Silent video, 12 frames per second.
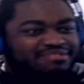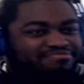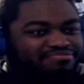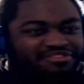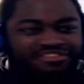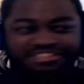
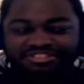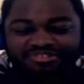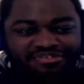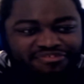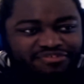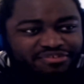Brief history
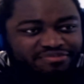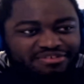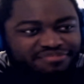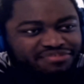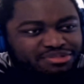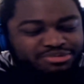
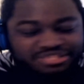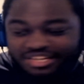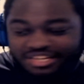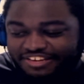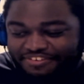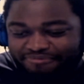of sushi.
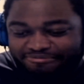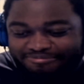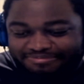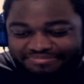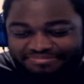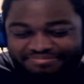
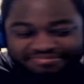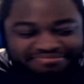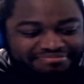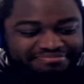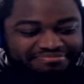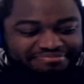
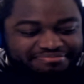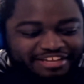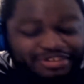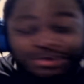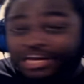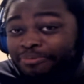I
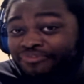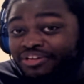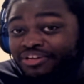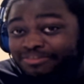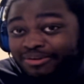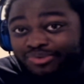know a couple of
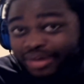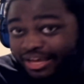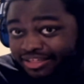friends of mine who had